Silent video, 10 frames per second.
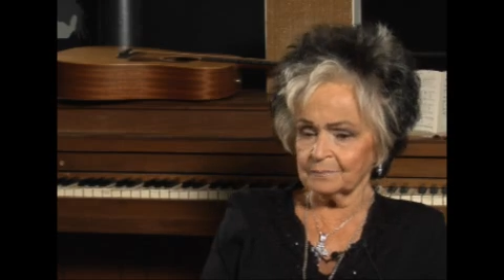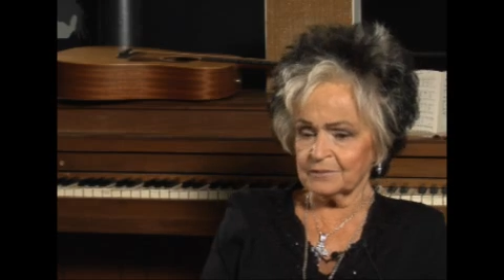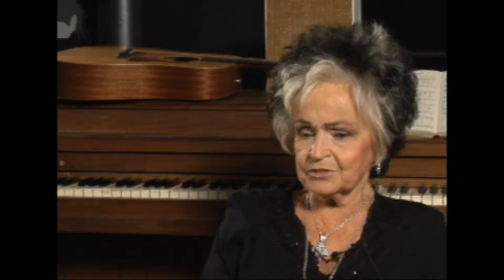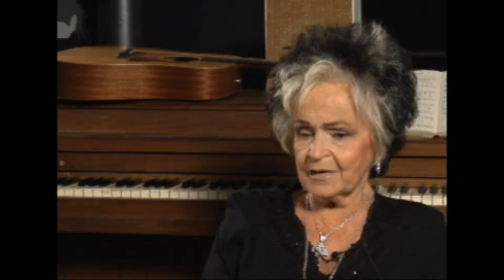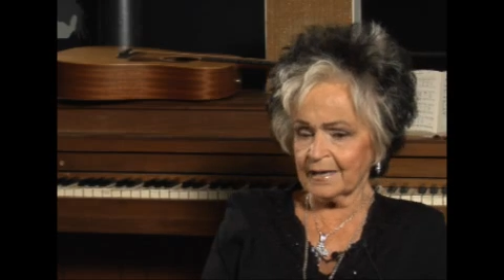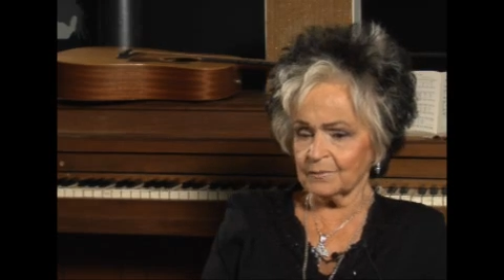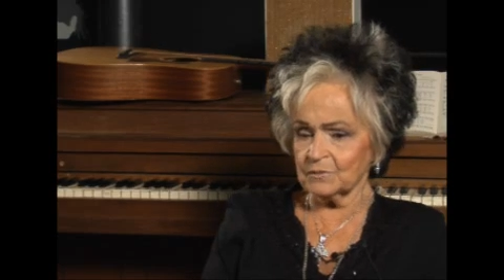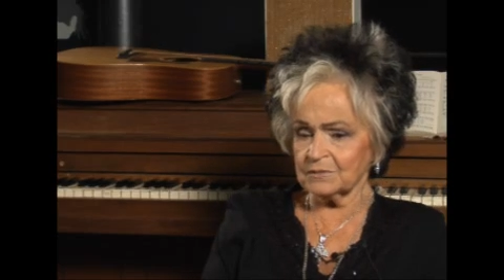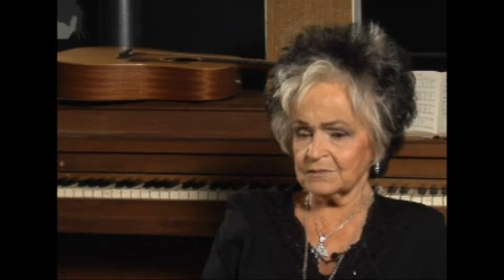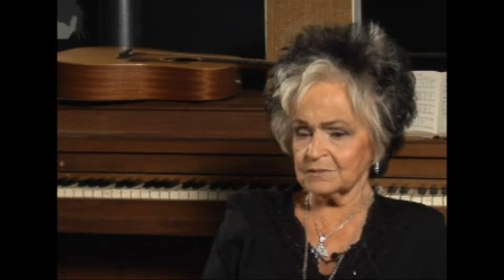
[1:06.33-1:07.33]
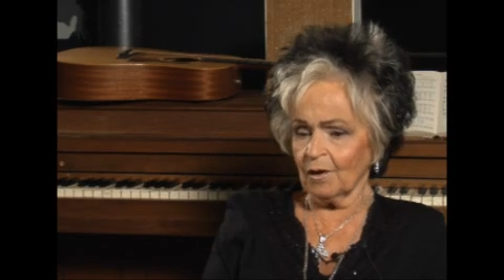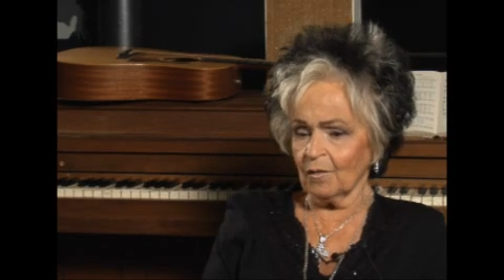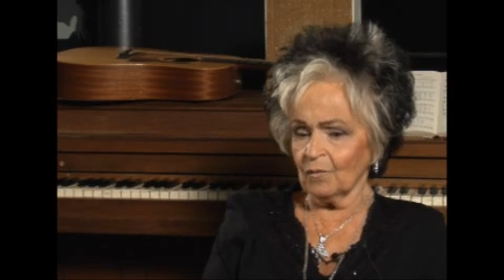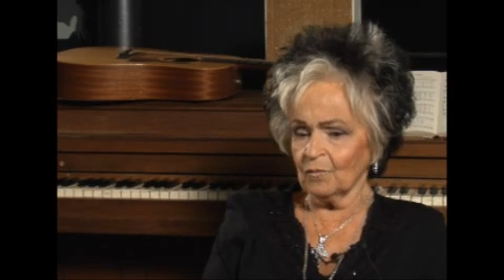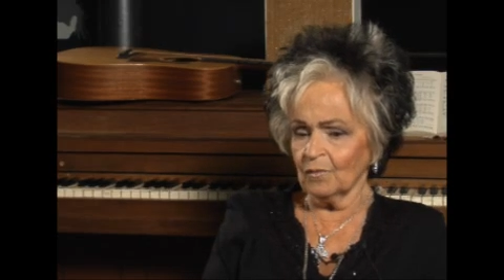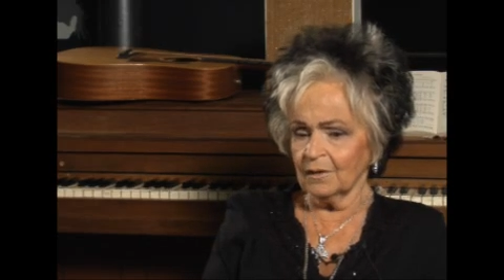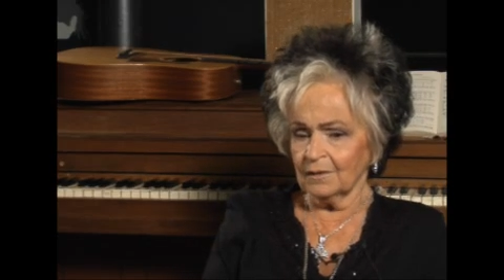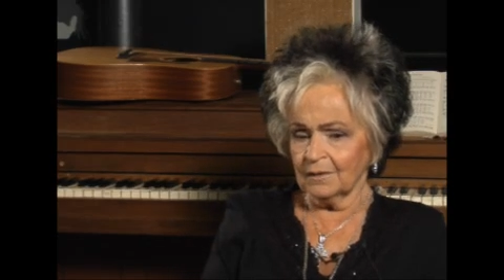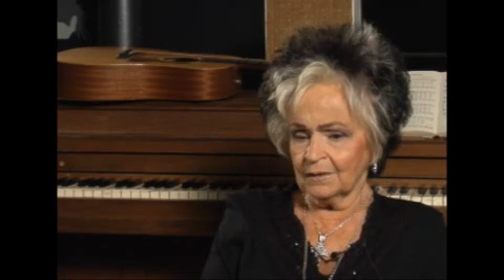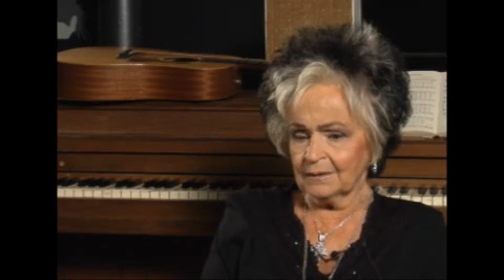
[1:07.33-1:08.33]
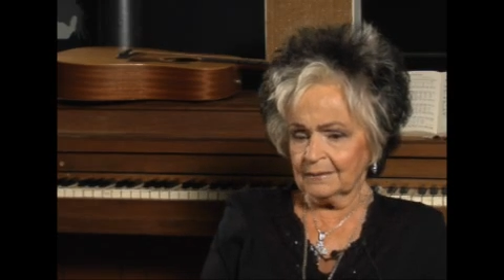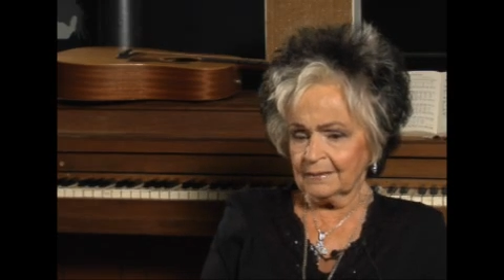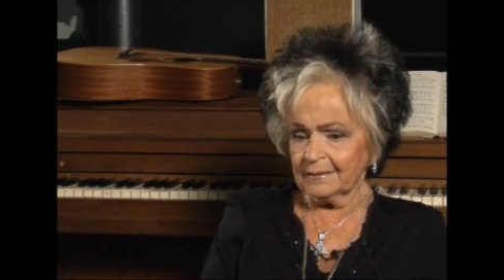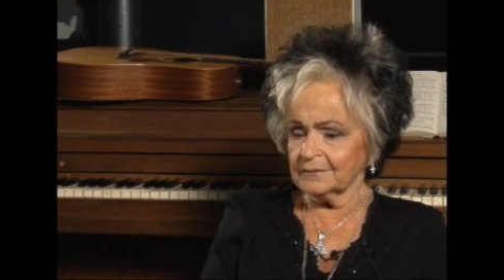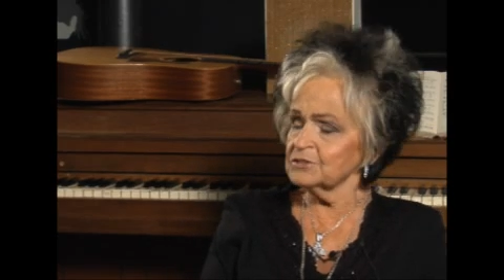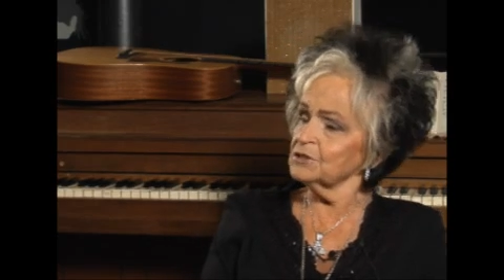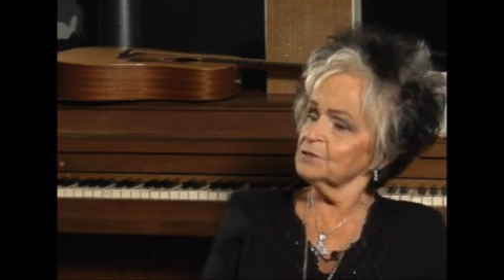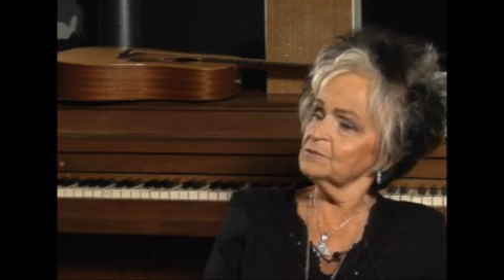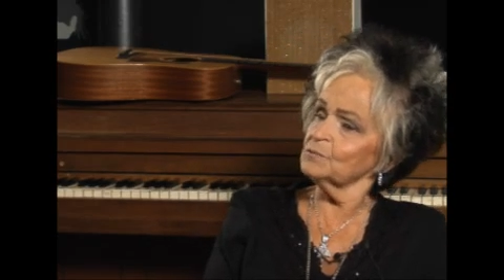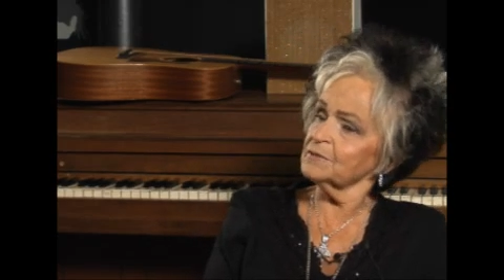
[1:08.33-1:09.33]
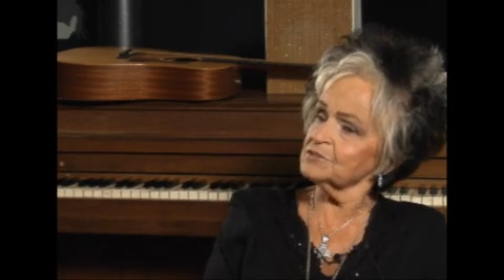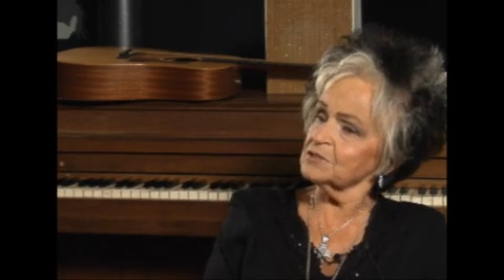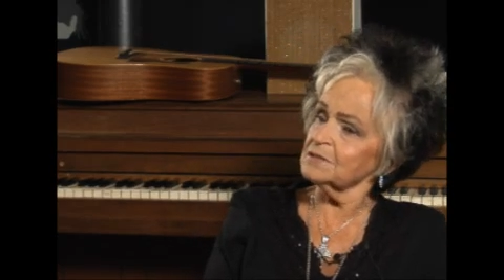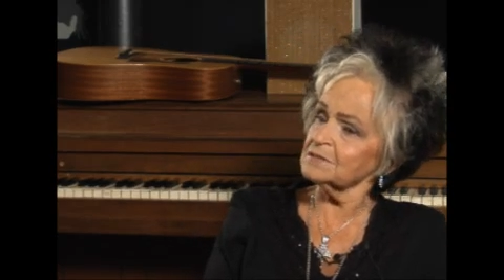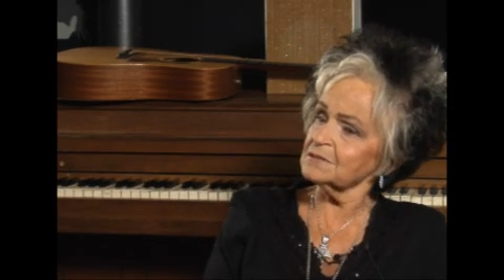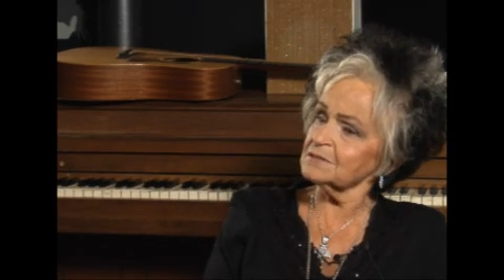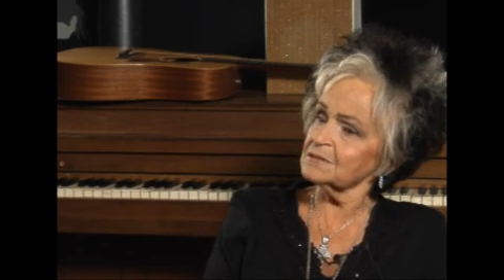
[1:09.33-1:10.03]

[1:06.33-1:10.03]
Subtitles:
But Jack was so in tune with Jesus.